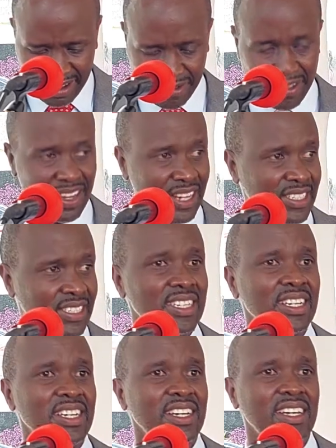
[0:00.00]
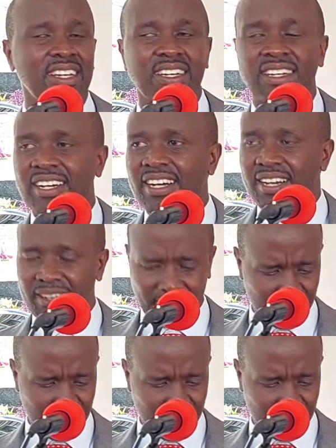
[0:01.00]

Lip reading: We had a